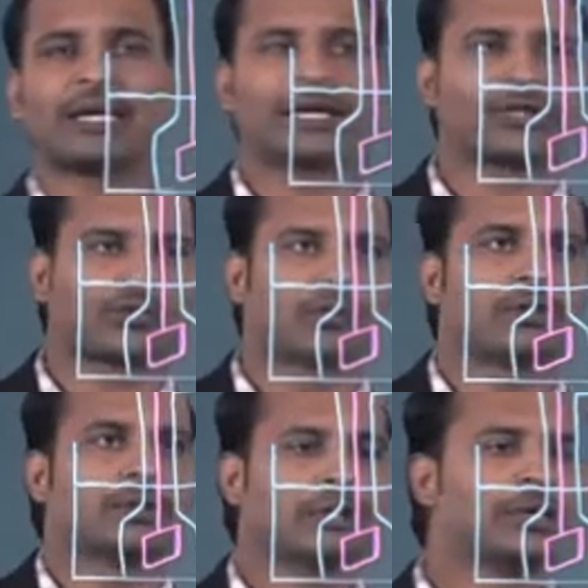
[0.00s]

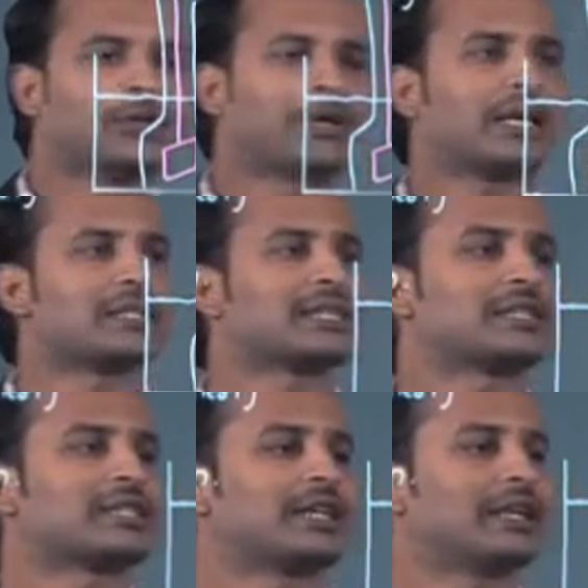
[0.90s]
electrode. But as I
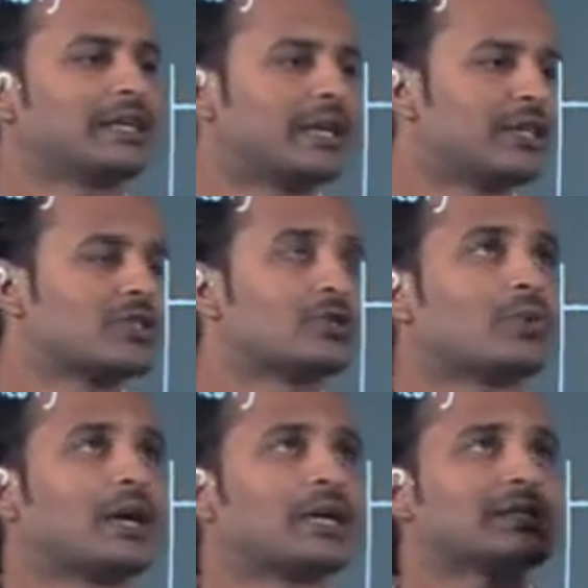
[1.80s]
said, in addition to
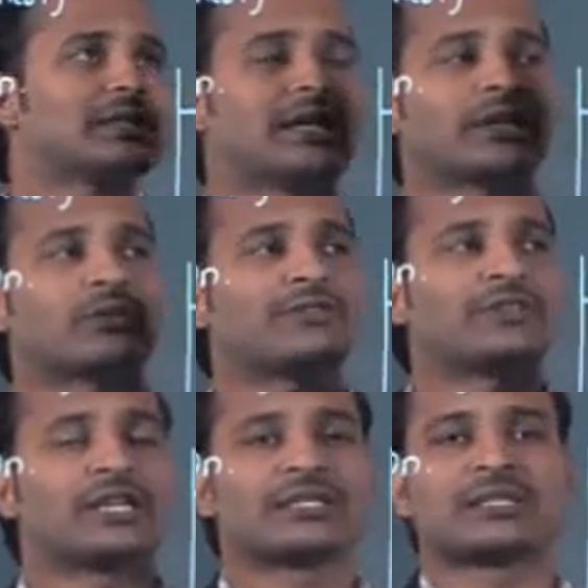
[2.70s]
ions and electrode, if
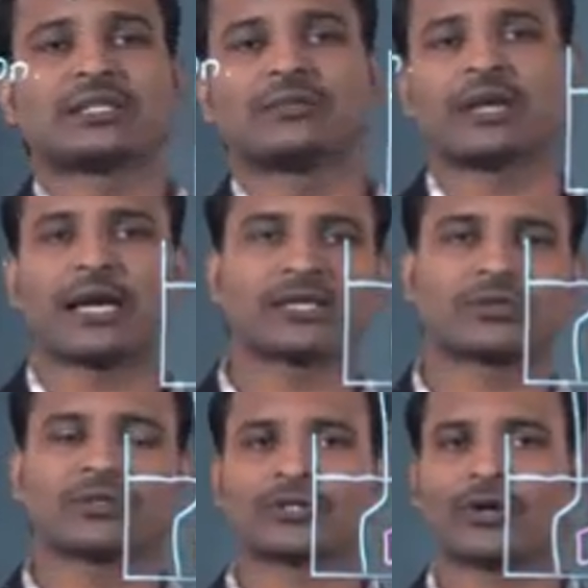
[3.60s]
there is some gas
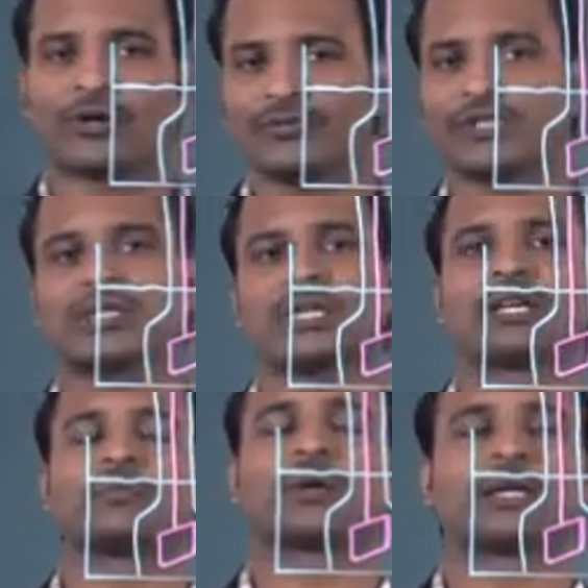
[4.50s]
or salt which is
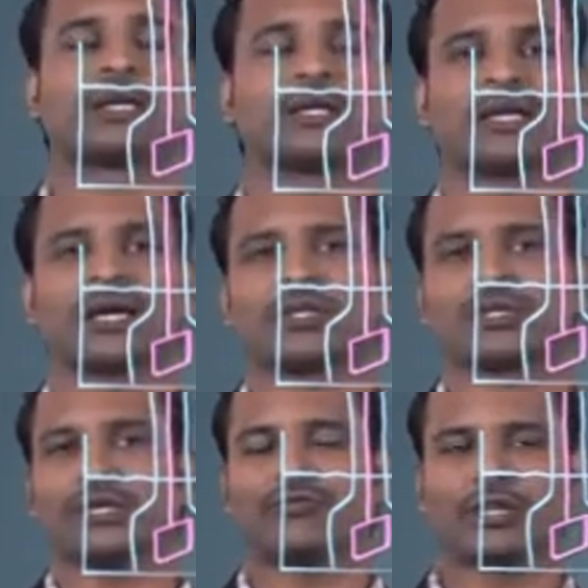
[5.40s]
taking part in a reaction,
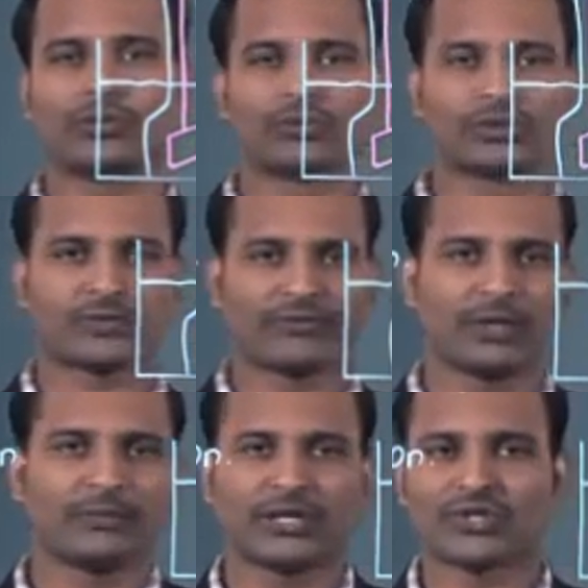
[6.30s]
then we
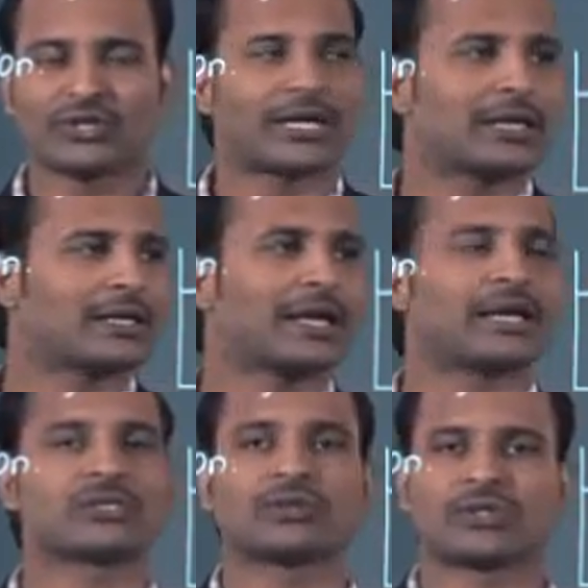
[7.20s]
mention that
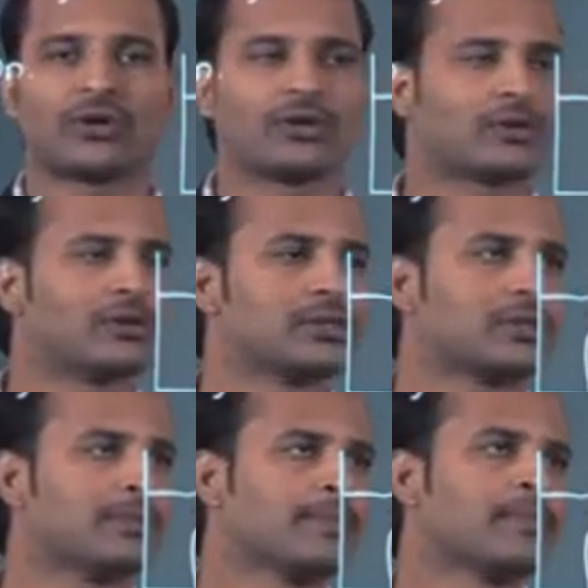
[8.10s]
gas or salt
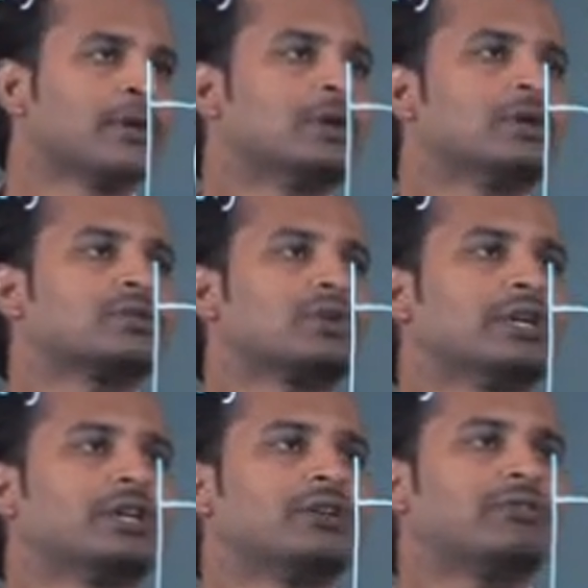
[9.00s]
also. So
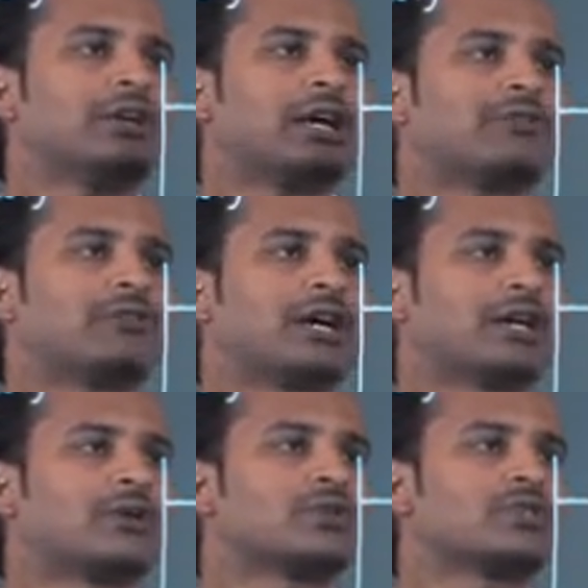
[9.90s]
here we have a
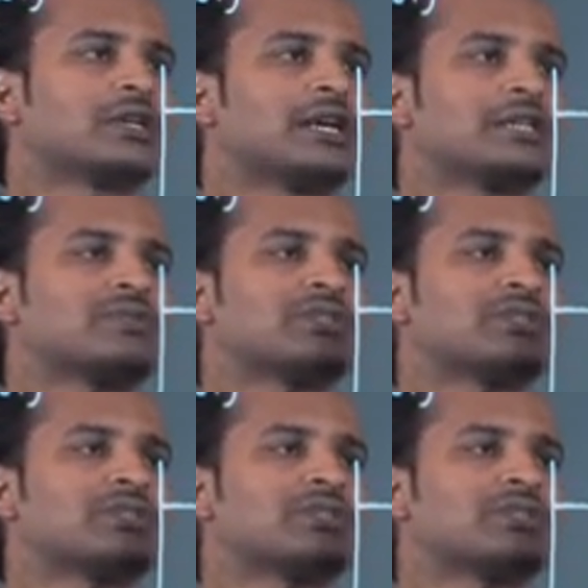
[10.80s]
hydrogen gas which